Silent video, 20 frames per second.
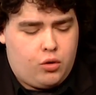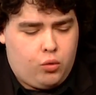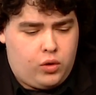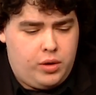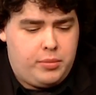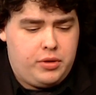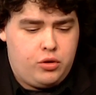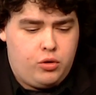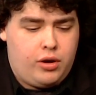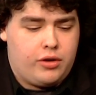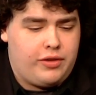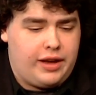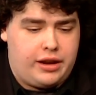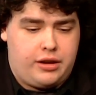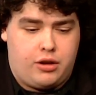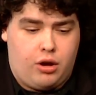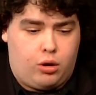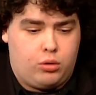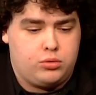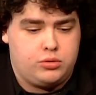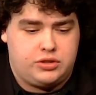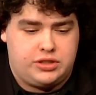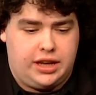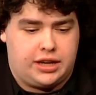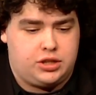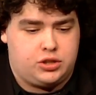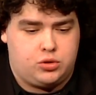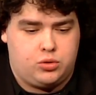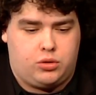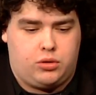women who have had no
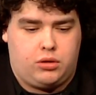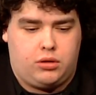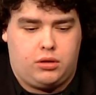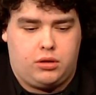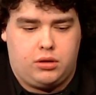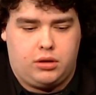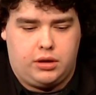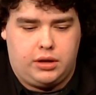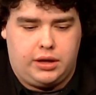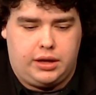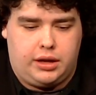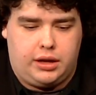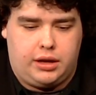sexual,